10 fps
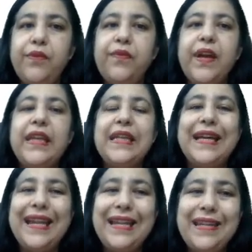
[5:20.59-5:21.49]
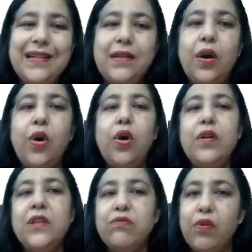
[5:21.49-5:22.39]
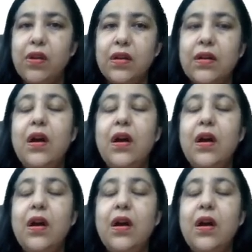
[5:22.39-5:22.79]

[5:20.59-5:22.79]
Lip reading: find greater or smaller